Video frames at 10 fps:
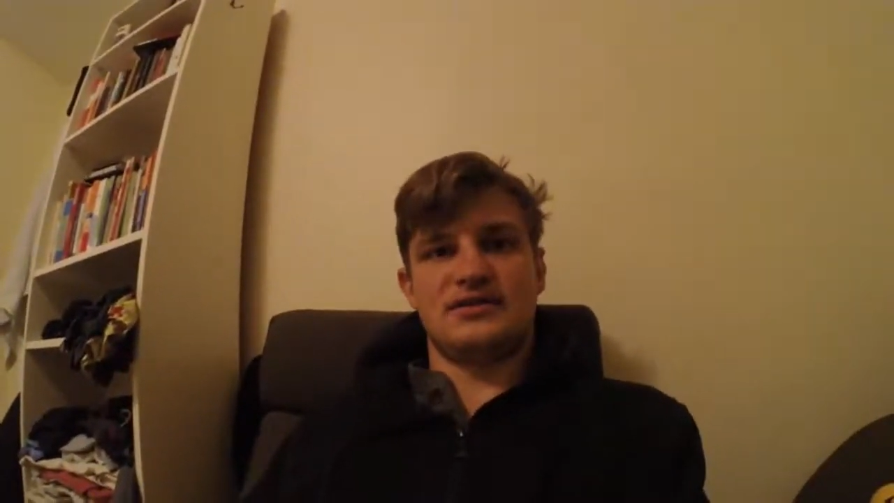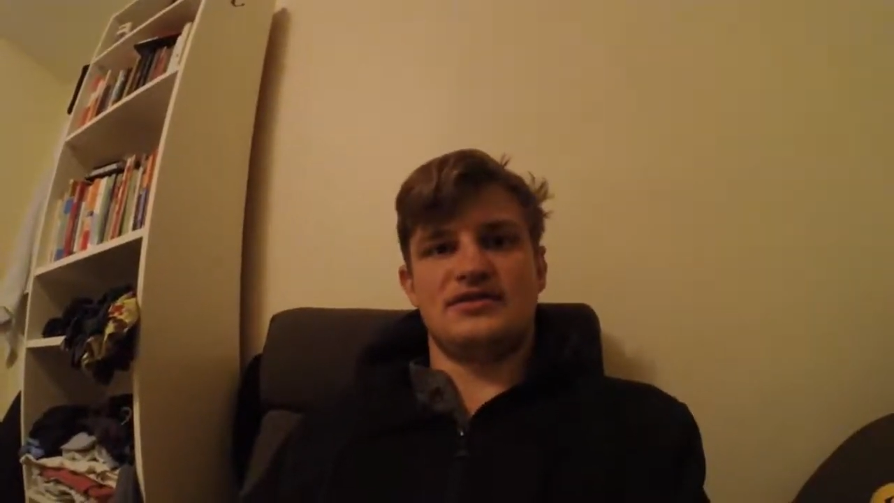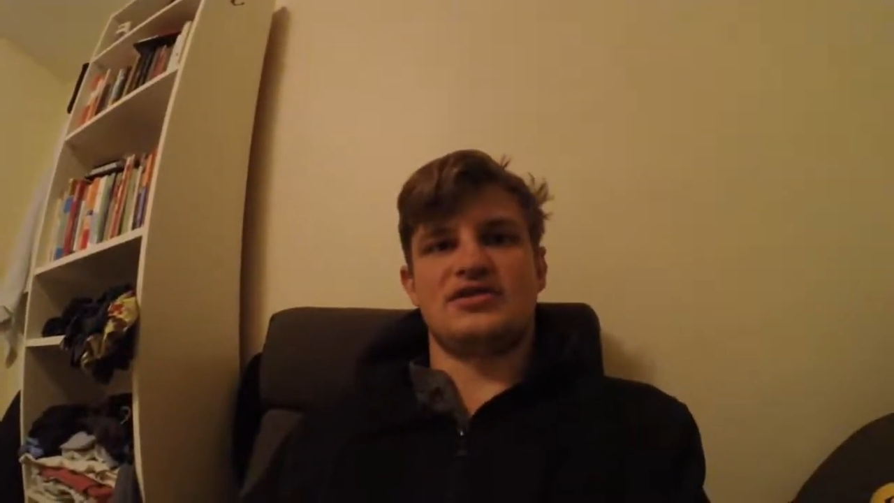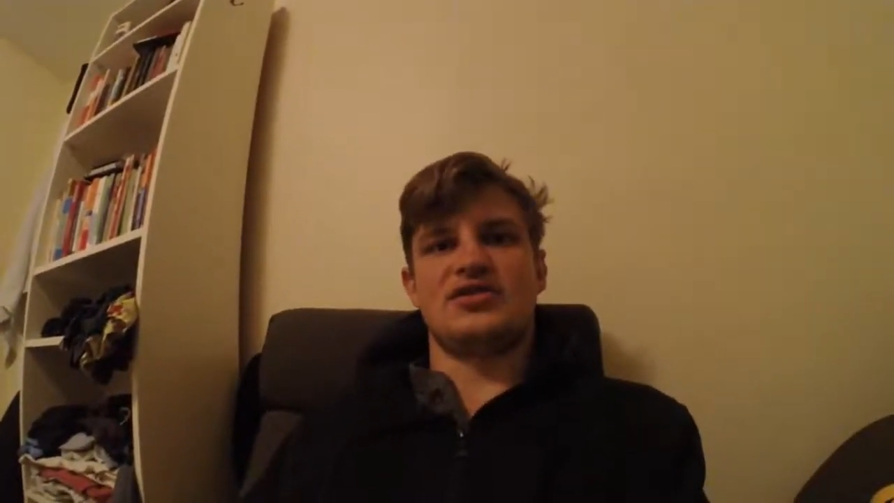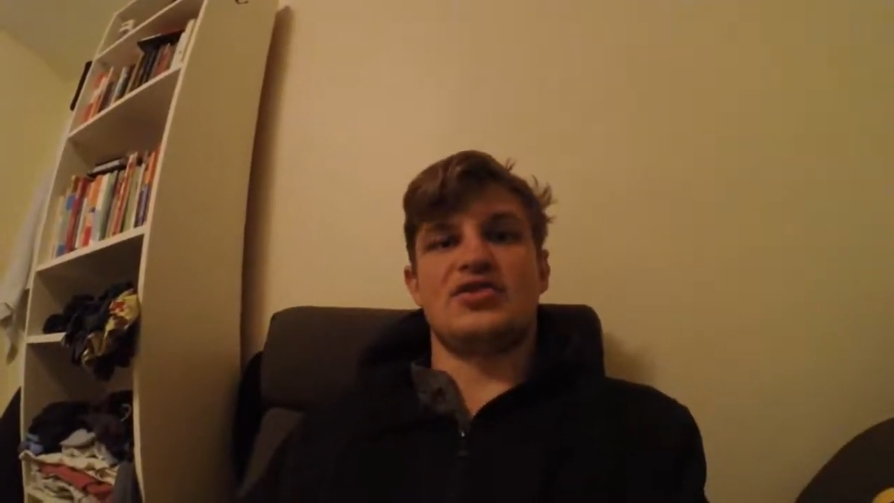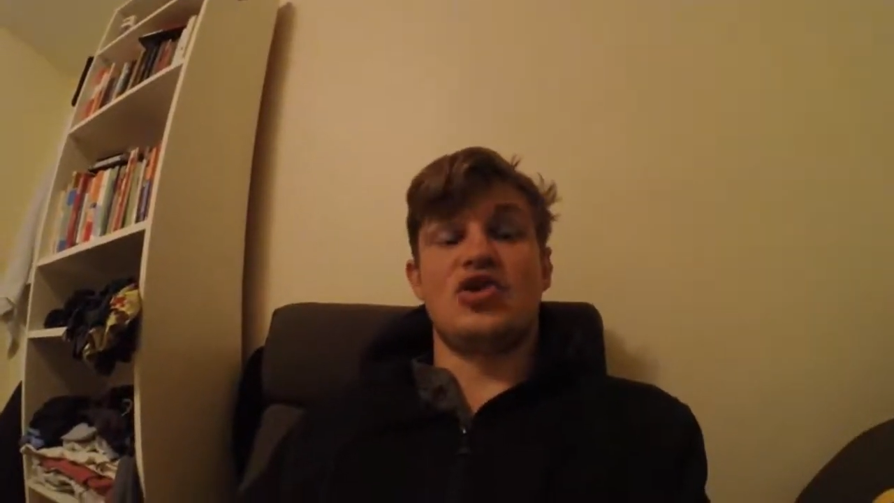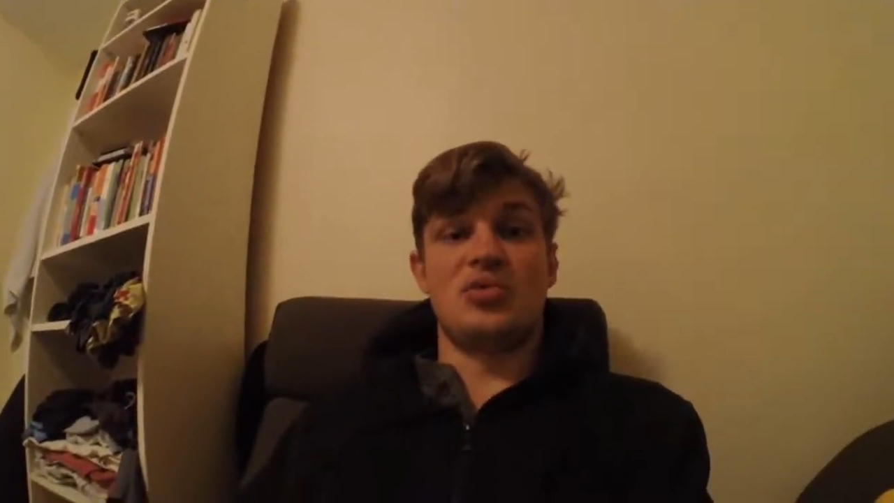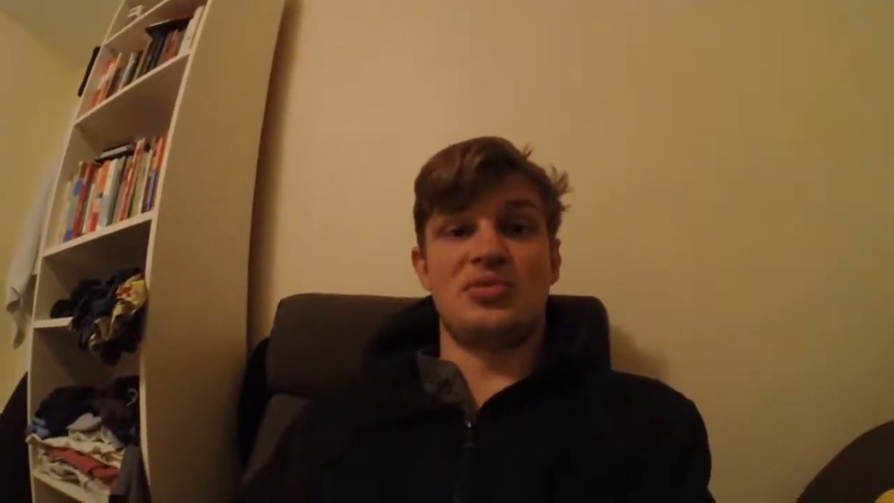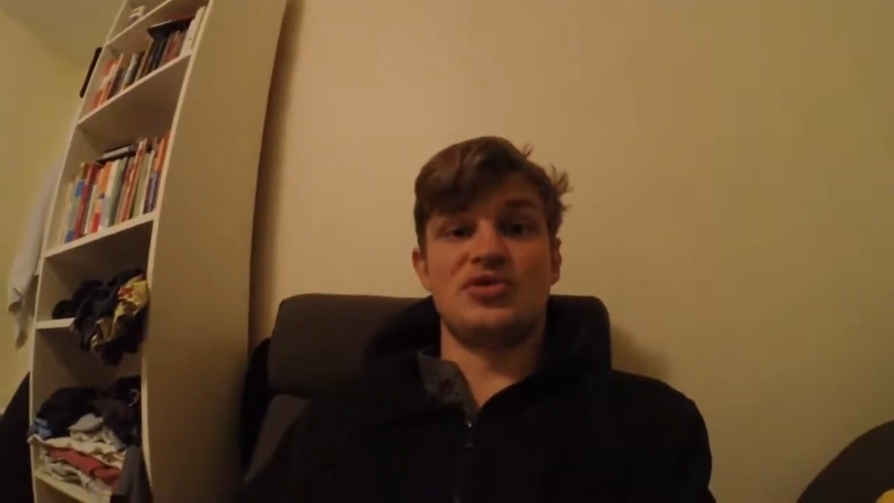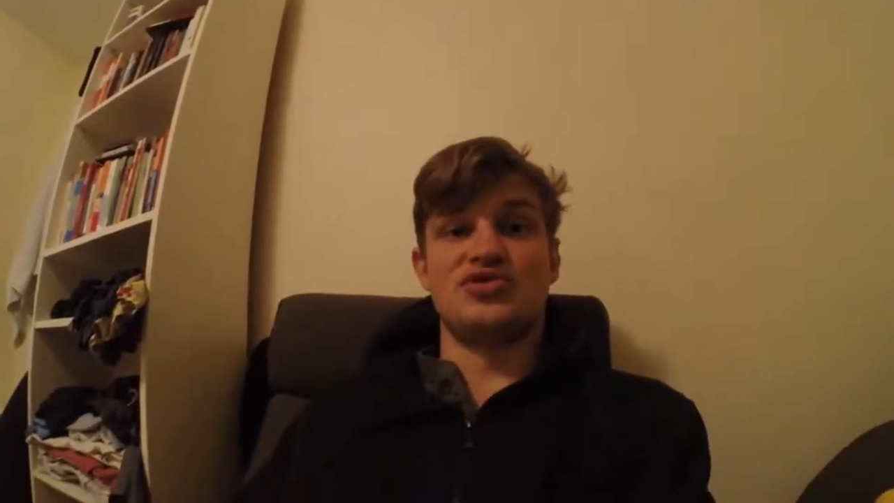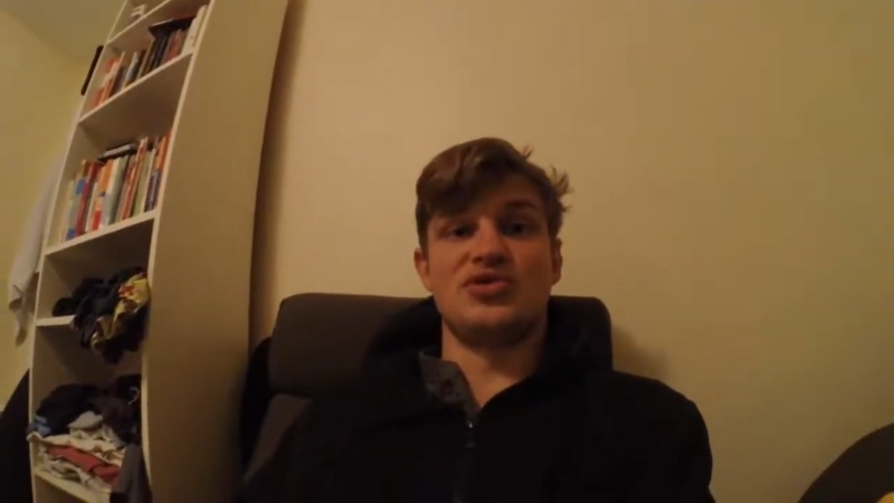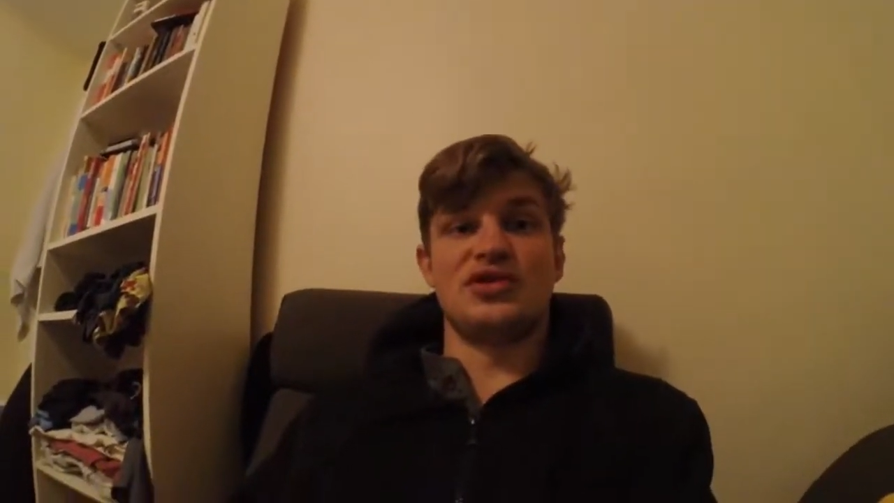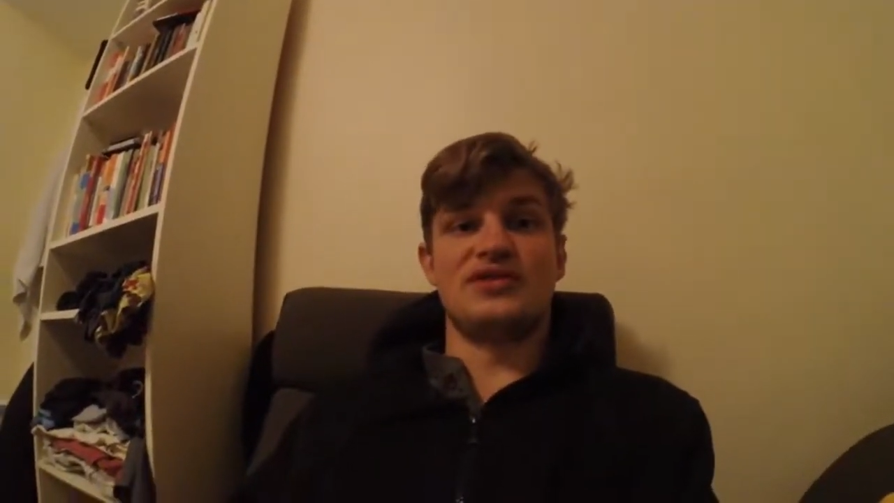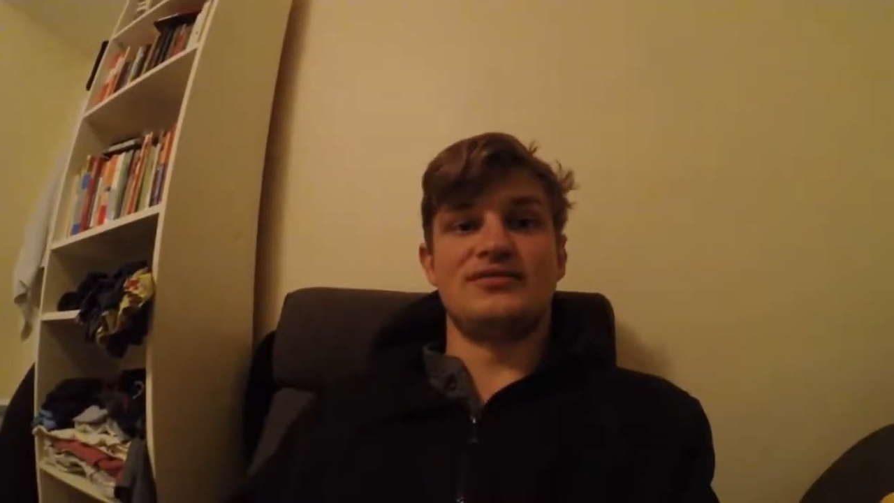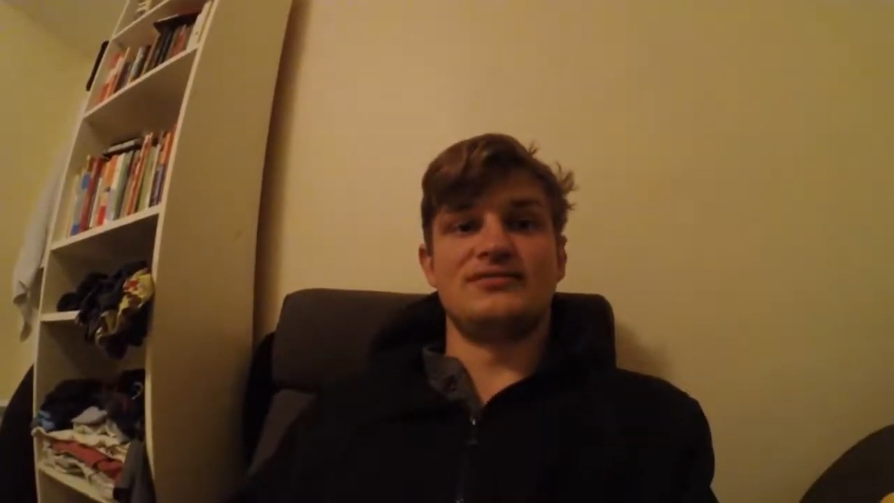so hope you enjoyed.